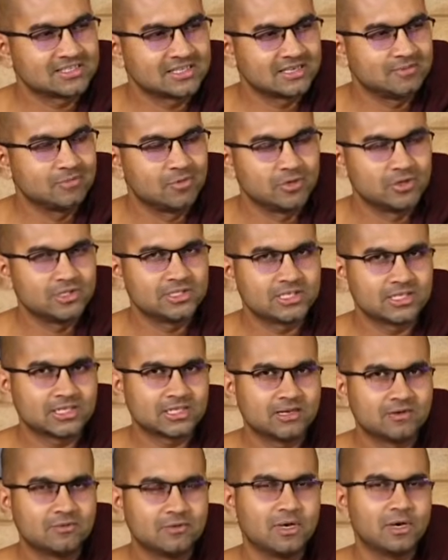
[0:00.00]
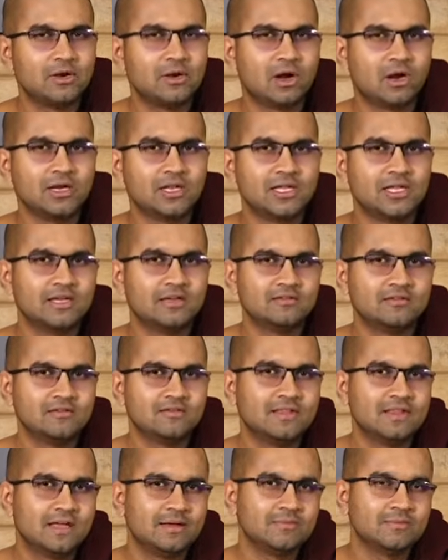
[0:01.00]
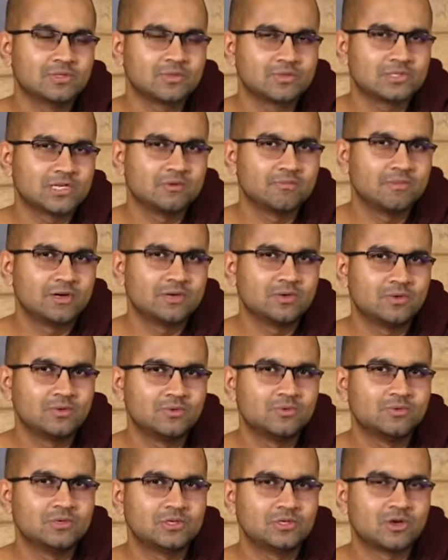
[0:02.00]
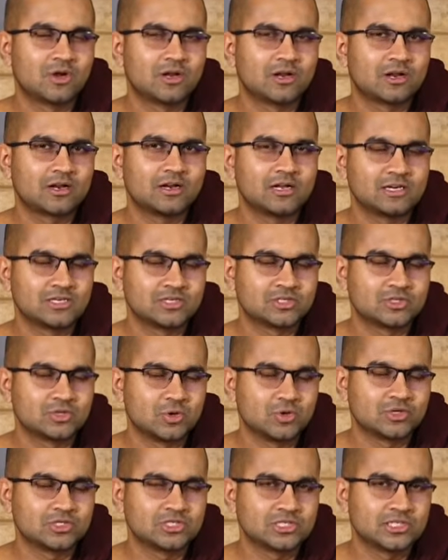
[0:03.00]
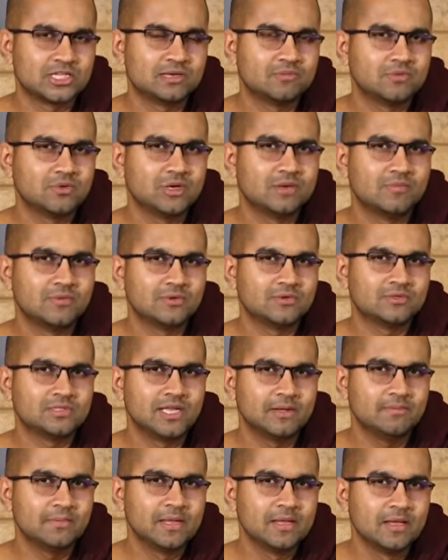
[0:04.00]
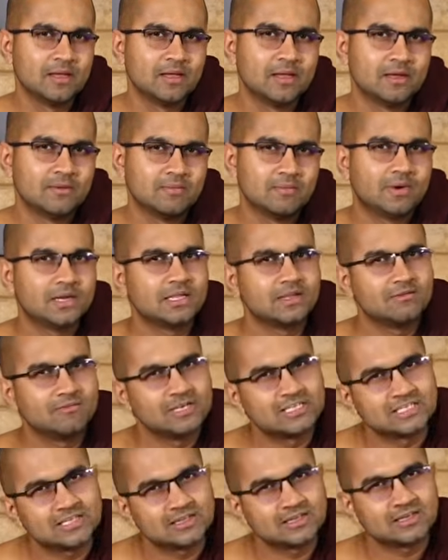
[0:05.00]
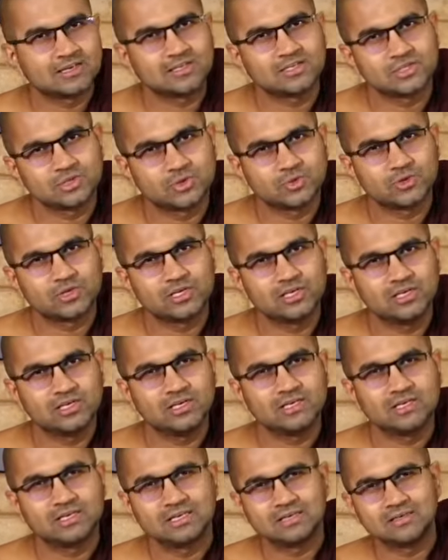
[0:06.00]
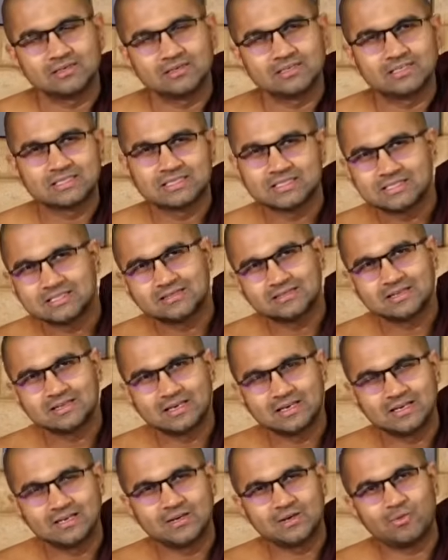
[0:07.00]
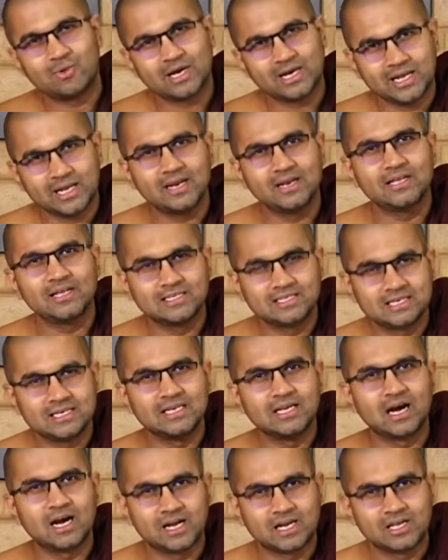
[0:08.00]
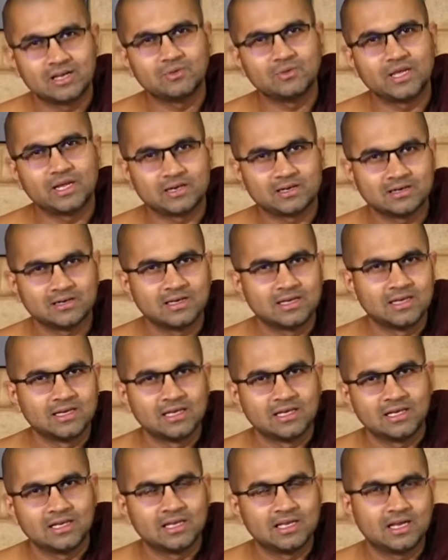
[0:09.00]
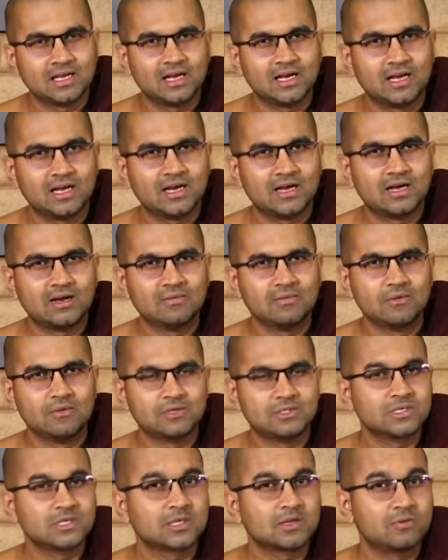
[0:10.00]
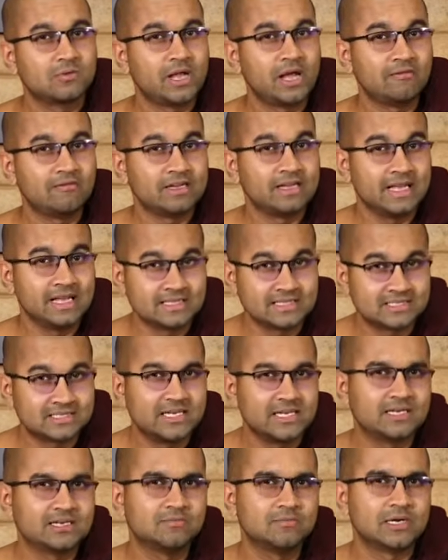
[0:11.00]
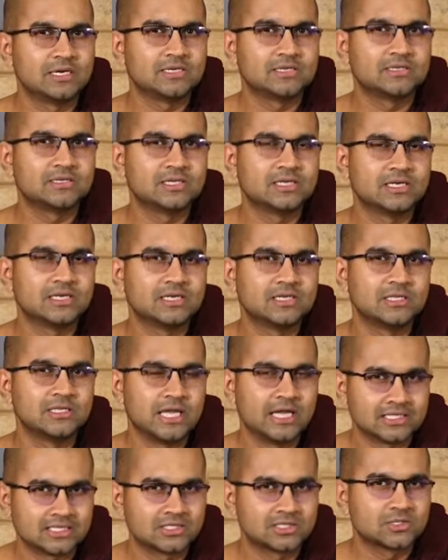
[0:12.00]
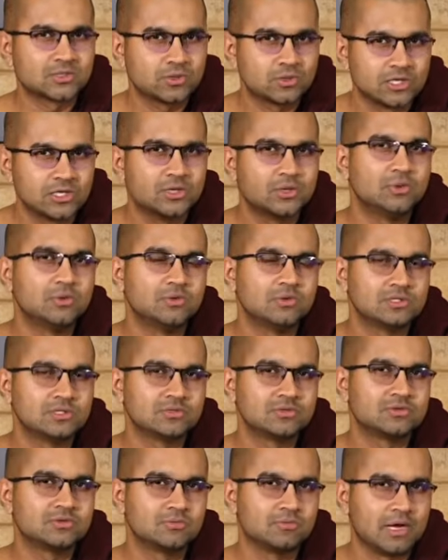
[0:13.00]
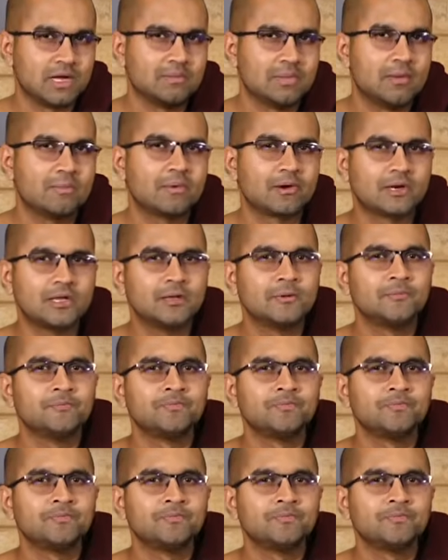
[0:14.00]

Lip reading: Bodhisattva would not give them to someone who would torture them or abuse them. But the Vesantara story, one can easily argue that Bodhisattva would have guessed it, but as the story goes, to my memory,